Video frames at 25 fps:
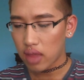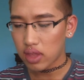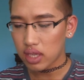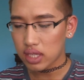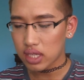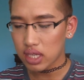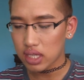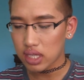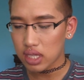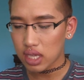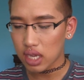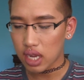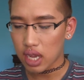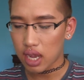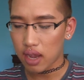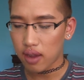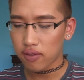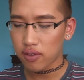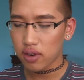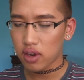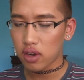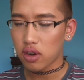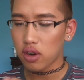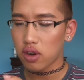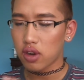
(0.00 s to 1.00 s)
this is the
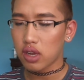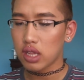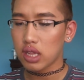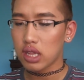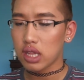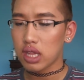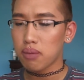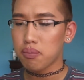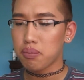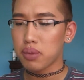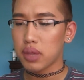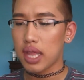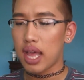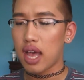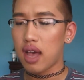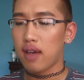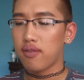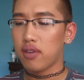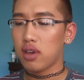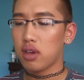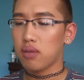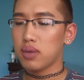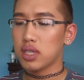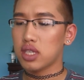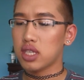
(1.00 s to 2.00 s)
Covergirl Lip
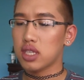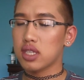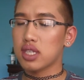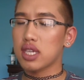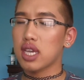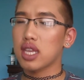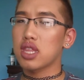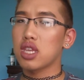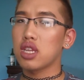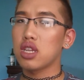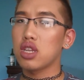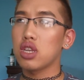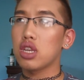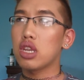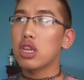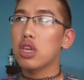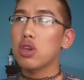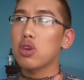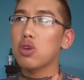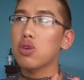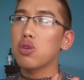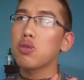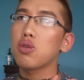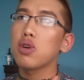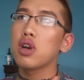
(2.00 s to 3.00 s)
Lava, which is like the
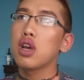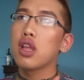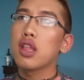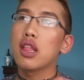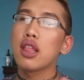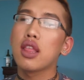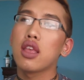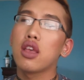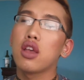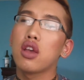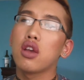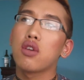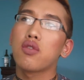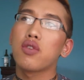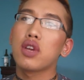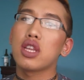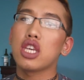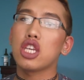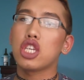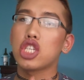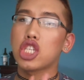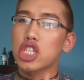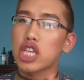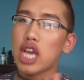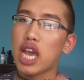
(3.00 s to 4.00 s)
new
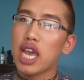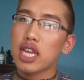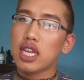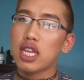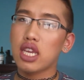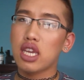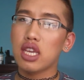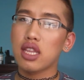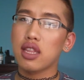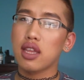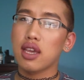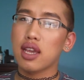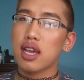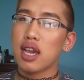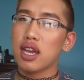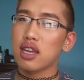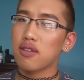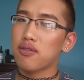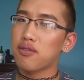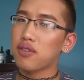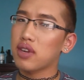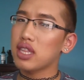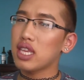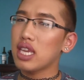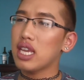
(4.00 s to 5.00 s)
really shiny, like kind
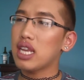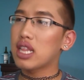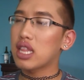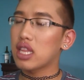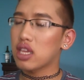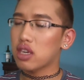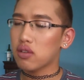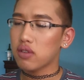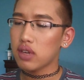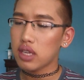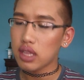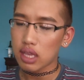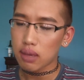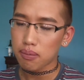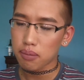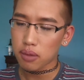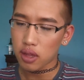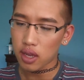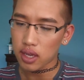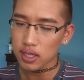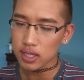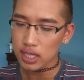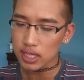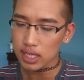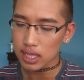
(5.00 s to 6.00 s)
of really glittery lip
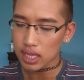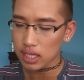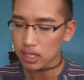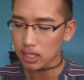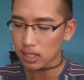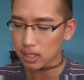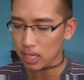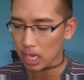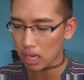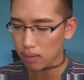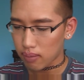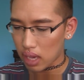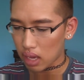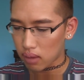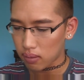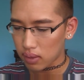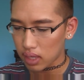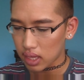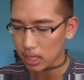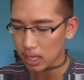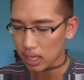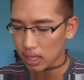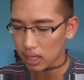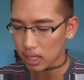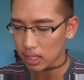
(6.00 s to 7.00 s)
glosses that they just came out
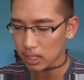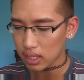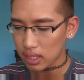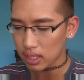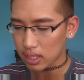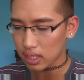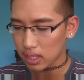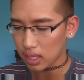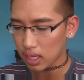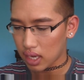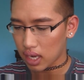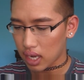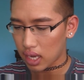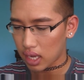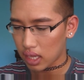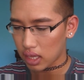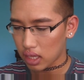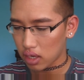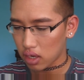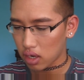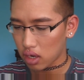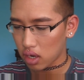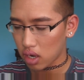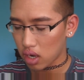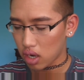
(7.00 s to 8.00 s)
with, and this is in the
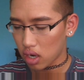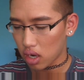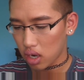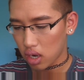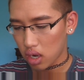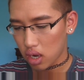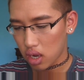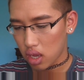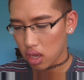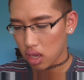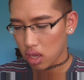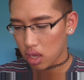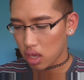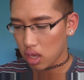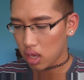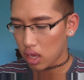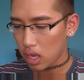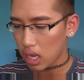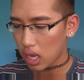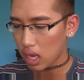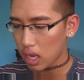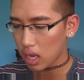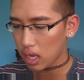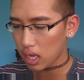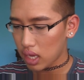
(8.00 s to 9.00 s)
color
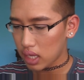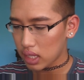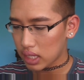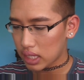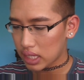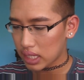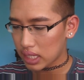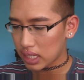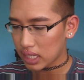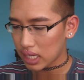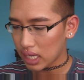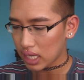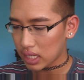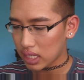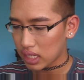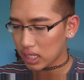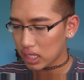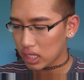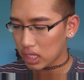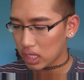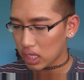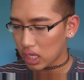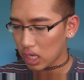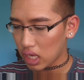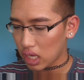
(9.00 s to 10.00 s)

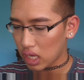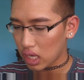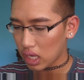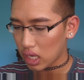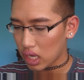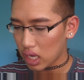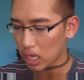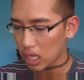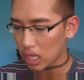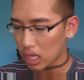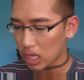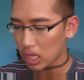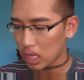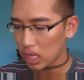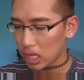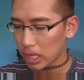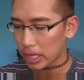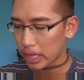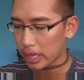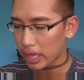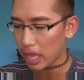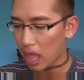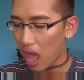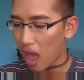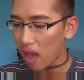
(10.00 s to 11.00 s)
860
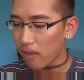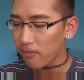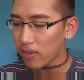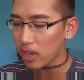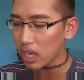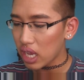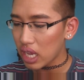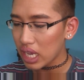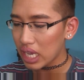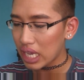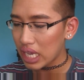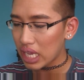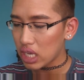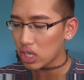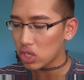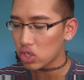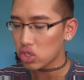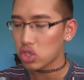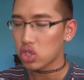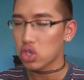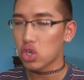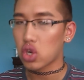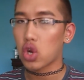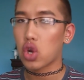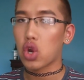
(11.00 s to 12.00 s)

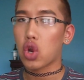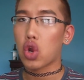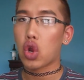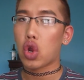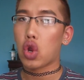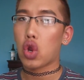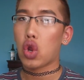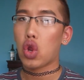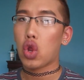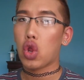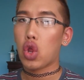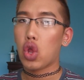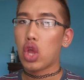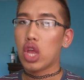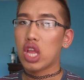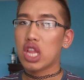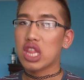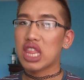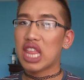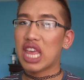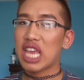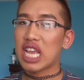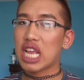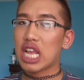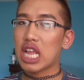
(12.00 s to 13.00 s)
Lava-nder,
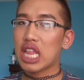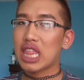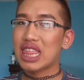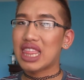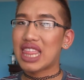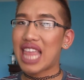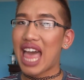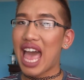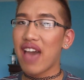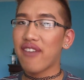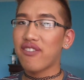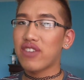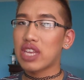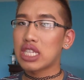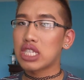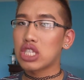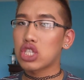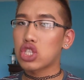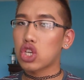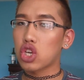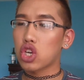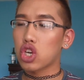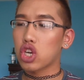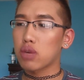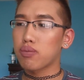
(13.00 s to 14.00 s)
like
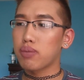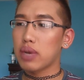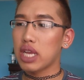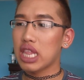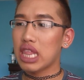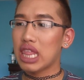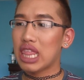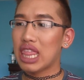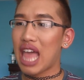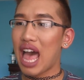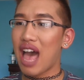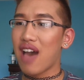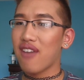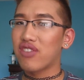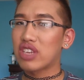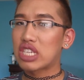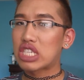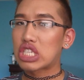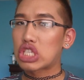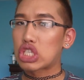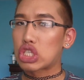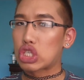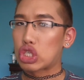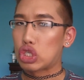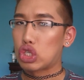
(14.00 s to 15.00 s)
lavender, but
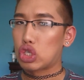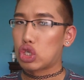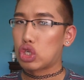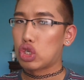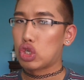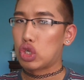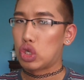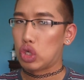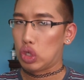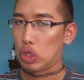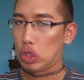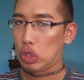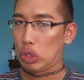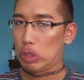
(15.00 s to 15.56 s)
lavender.